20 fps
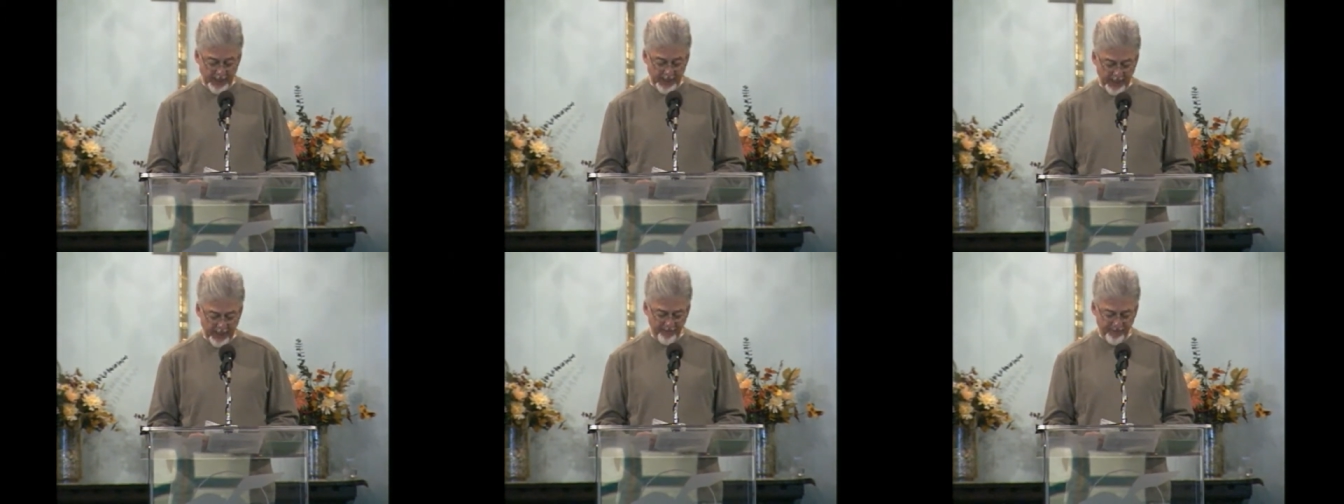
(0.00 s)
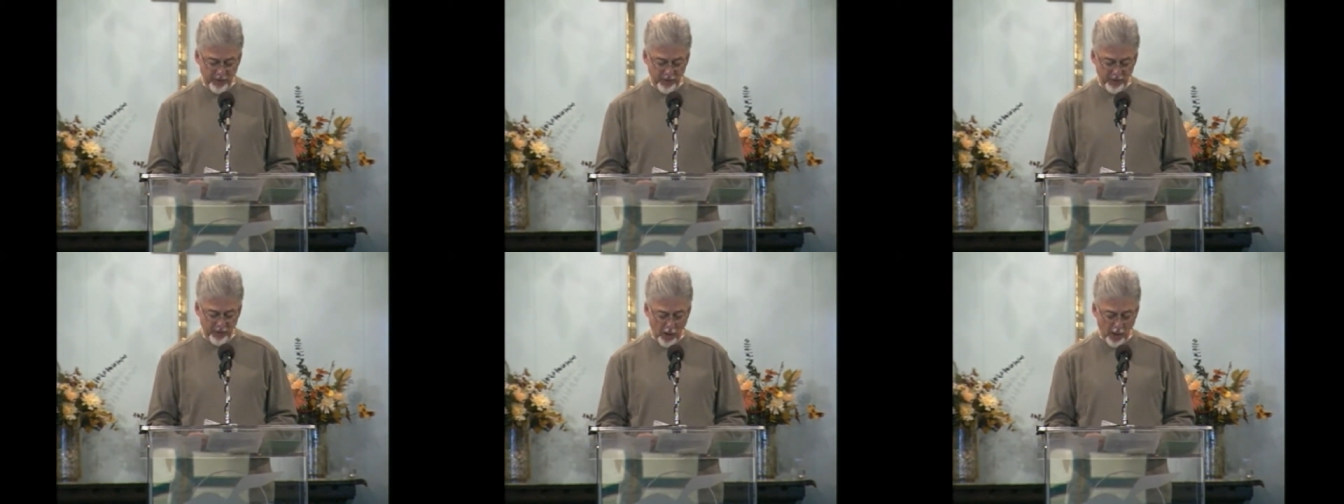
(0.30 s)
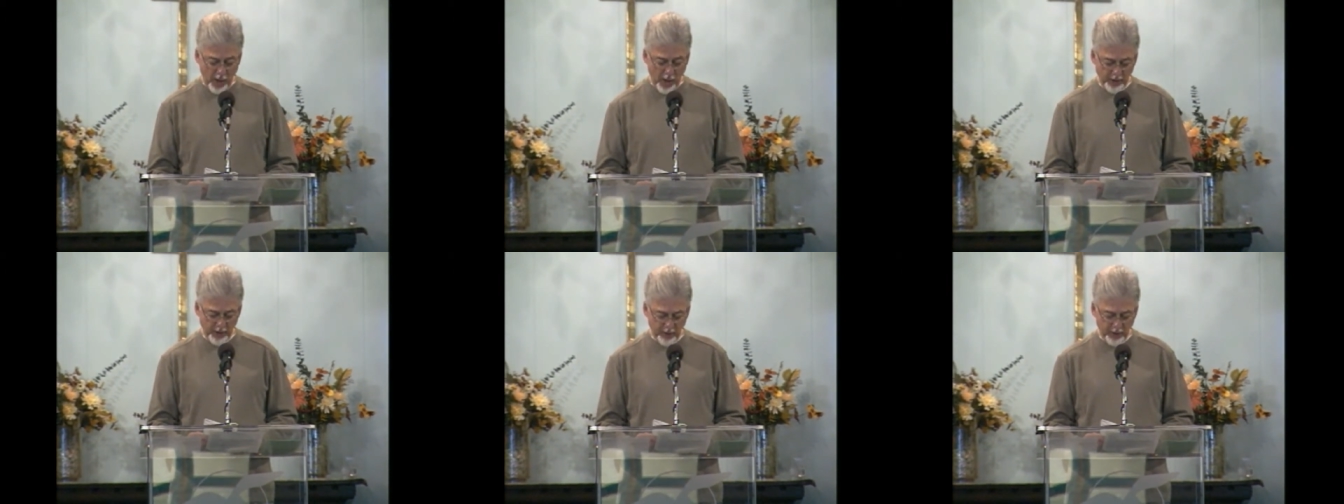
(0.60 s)
if
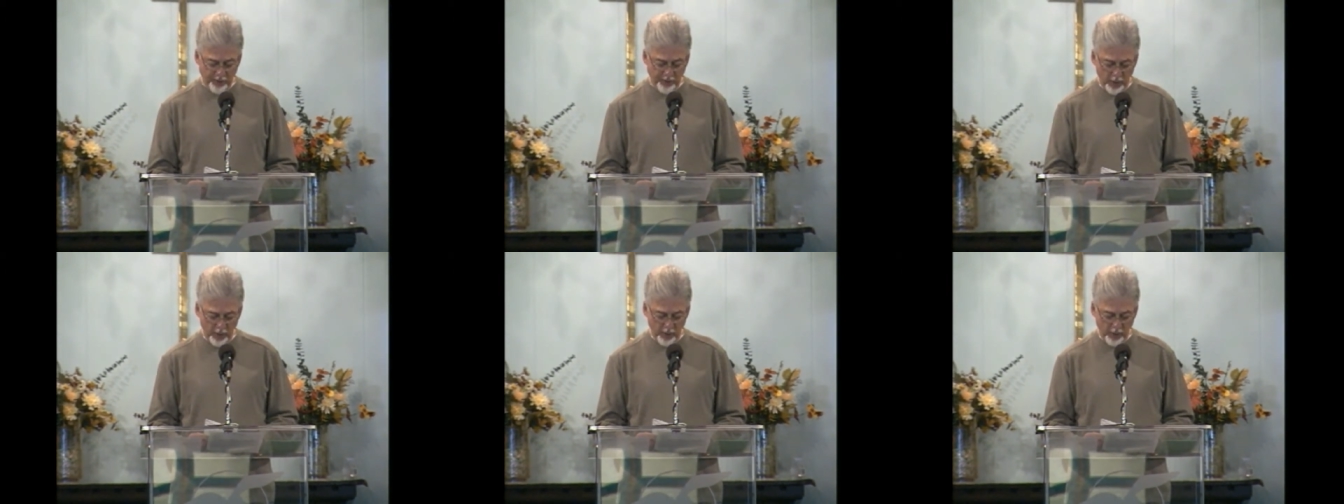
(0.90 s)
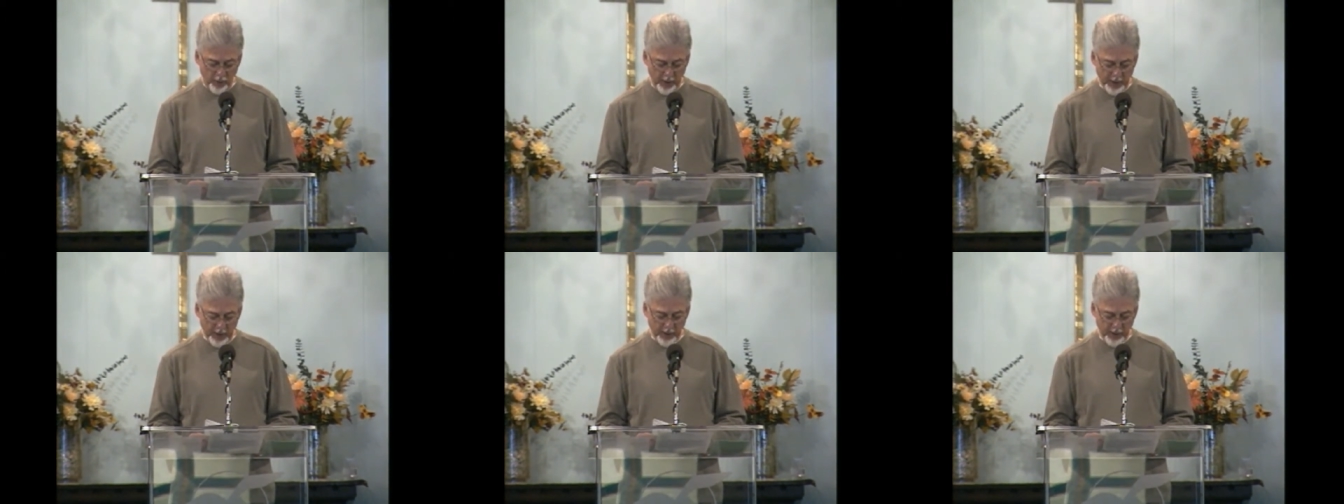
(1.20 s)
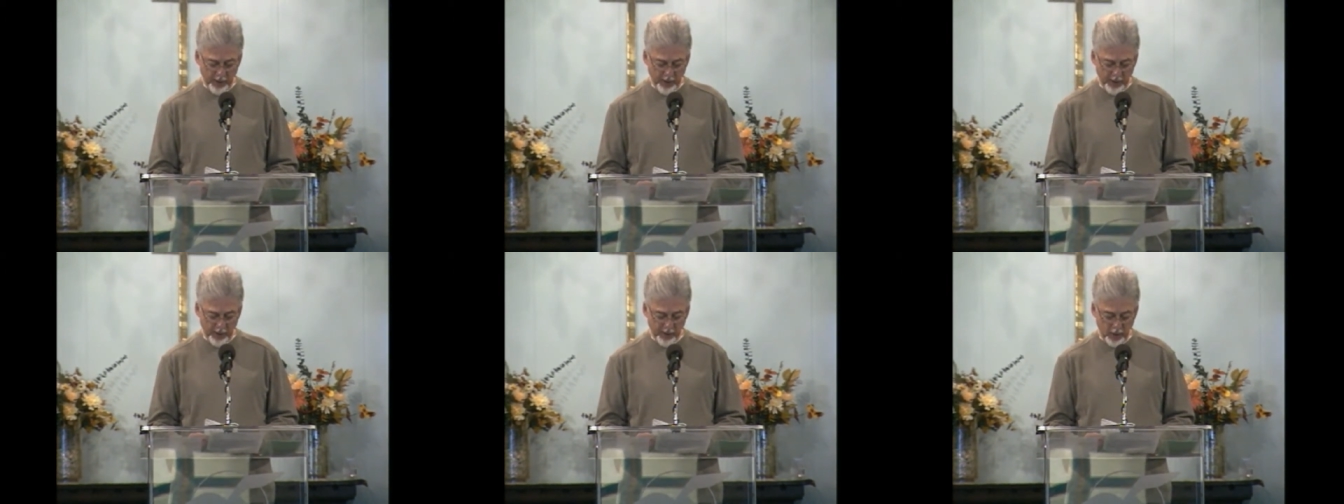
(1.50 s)
God is for
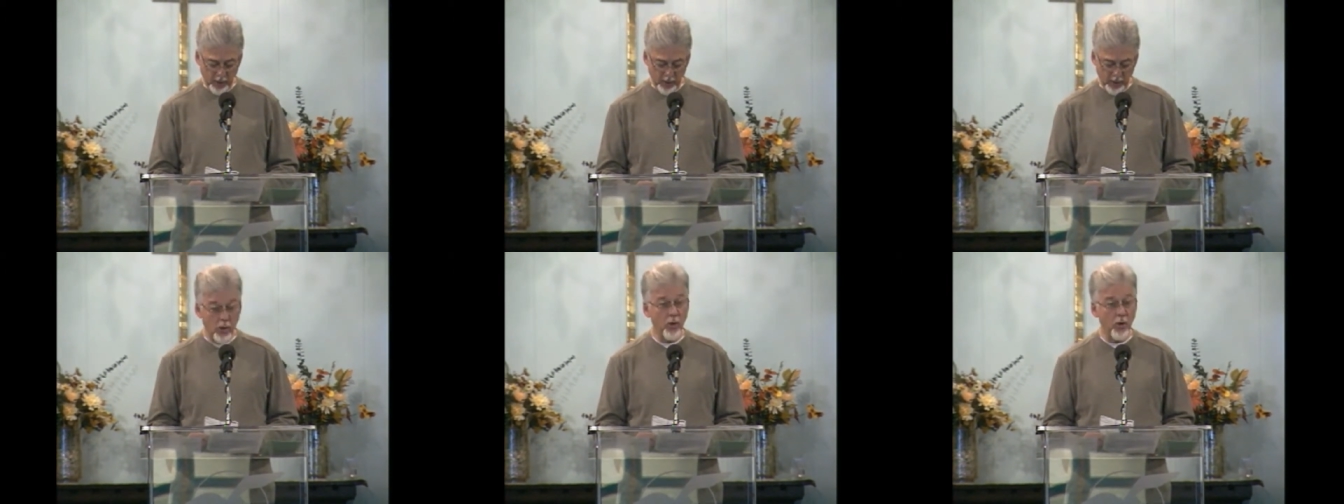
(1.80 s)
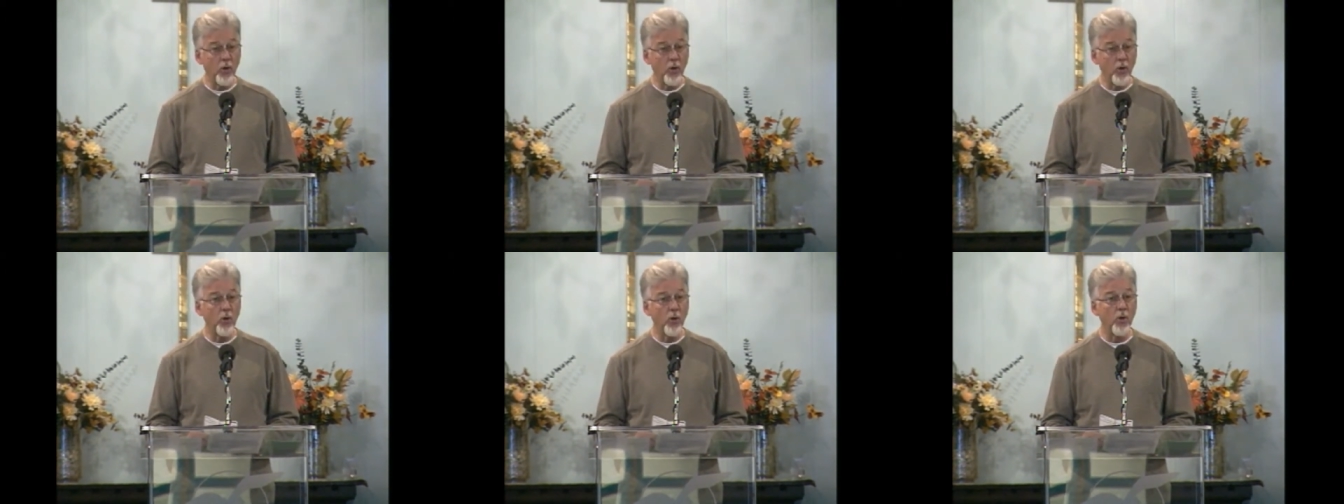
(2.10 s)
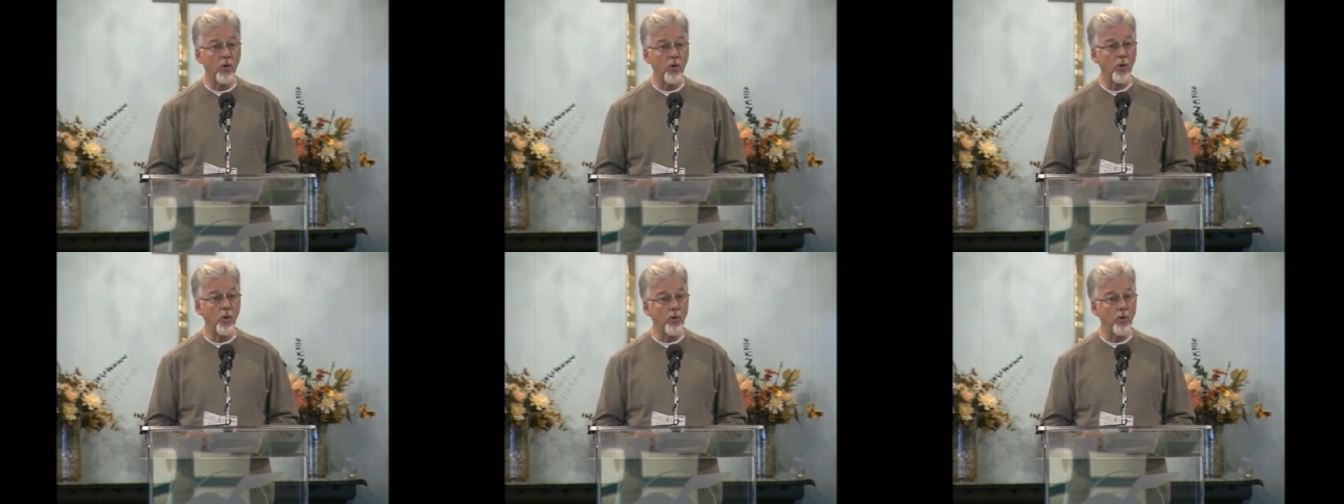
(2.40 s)
us,
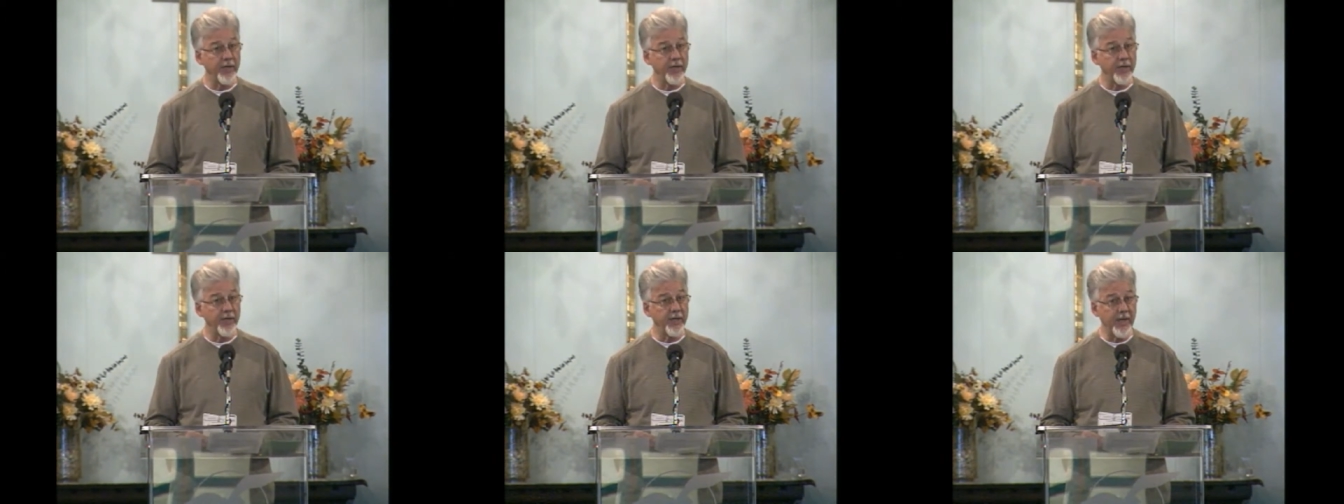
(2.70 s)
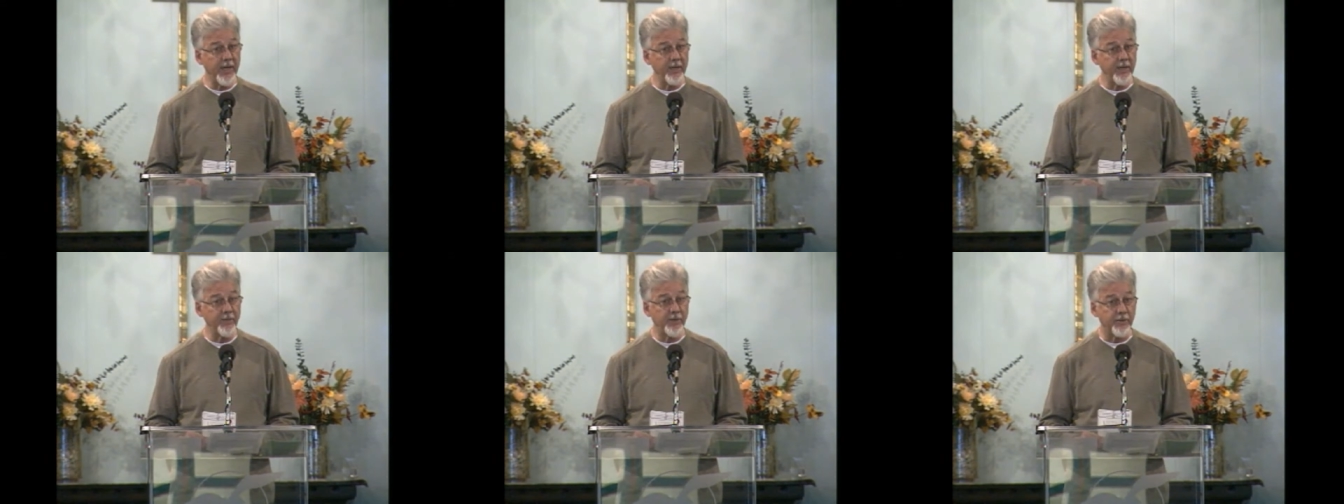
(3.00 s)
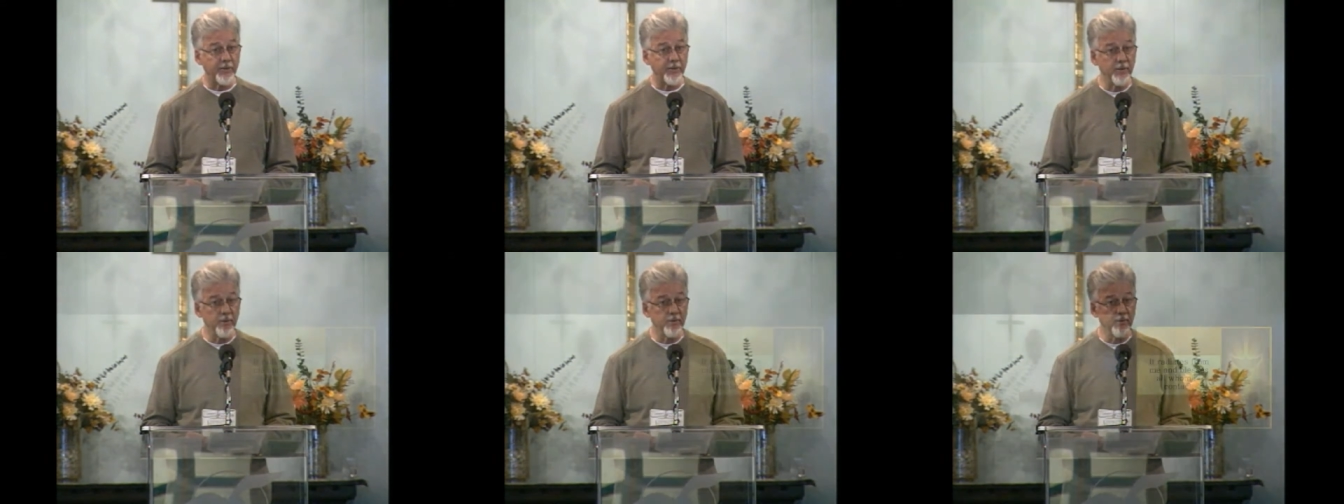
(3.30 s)
who is against
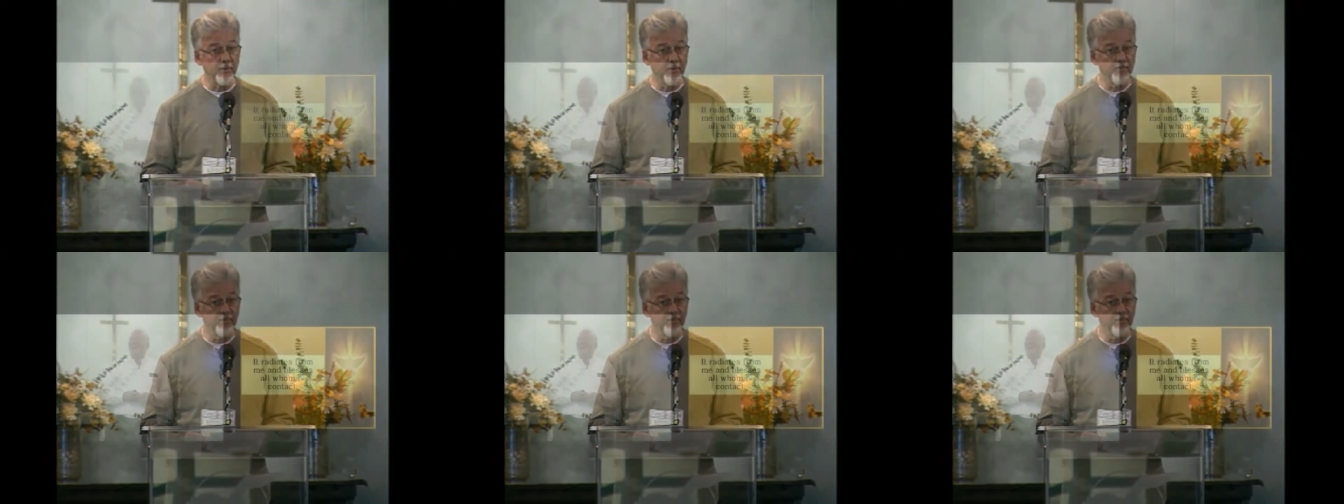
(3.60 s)
us?